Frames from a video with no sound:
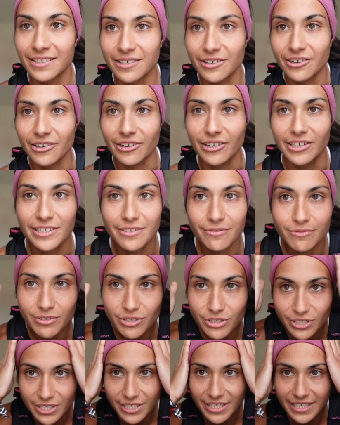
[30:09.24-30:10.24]
sorry guys I was
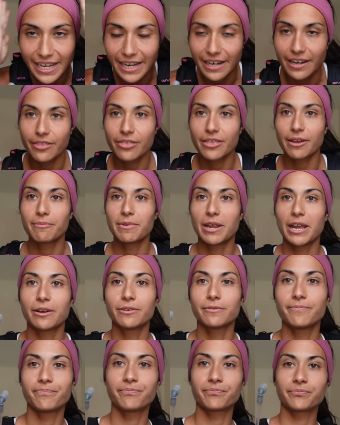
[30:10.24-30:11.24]
just getting a
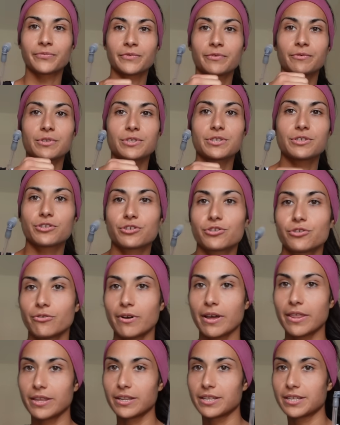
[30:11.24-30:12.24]
thumbnail I wasn't sure
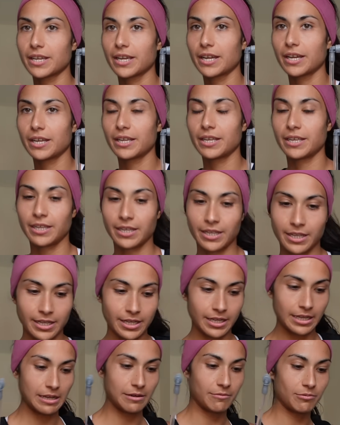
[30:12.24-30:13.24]
whether to
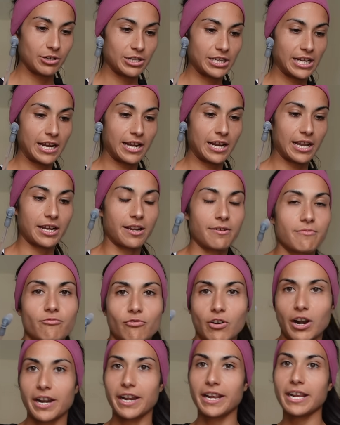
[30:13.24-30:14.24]
pretend like I'm
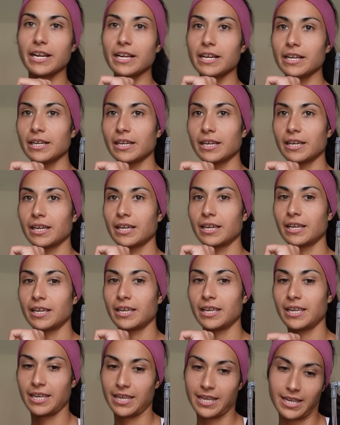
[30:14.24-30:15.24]
running
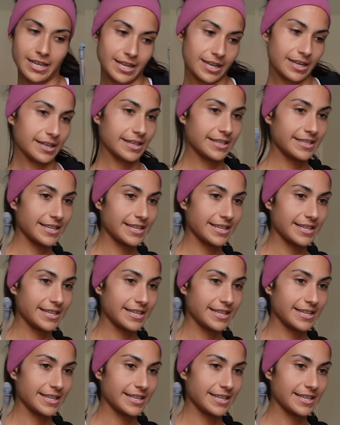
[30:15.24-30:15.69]
in a